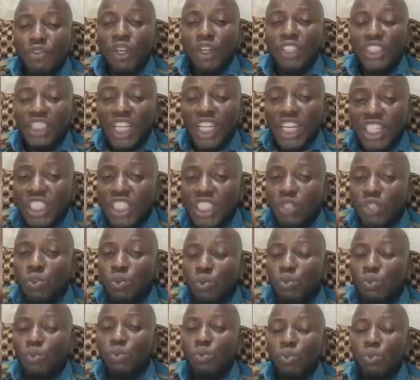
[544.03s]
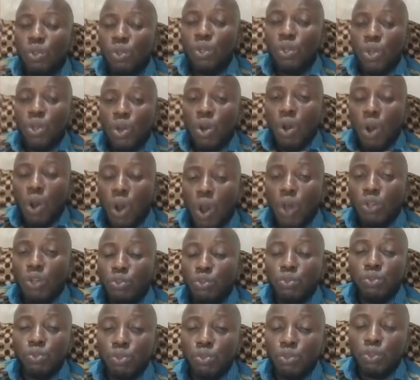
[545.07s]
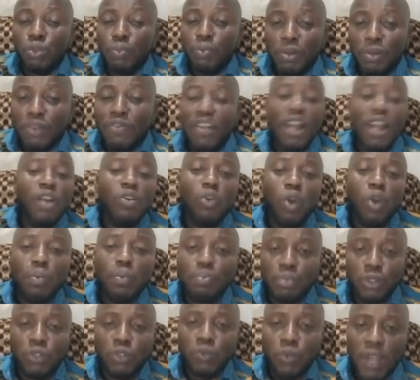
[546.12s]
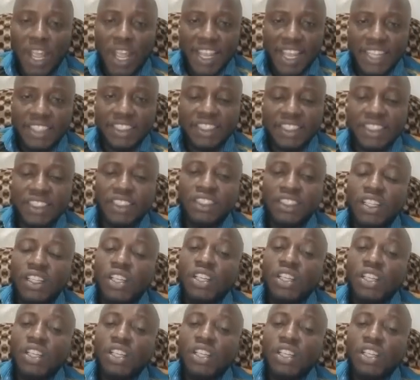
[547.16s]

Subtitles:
for genuine or to prevent copy works,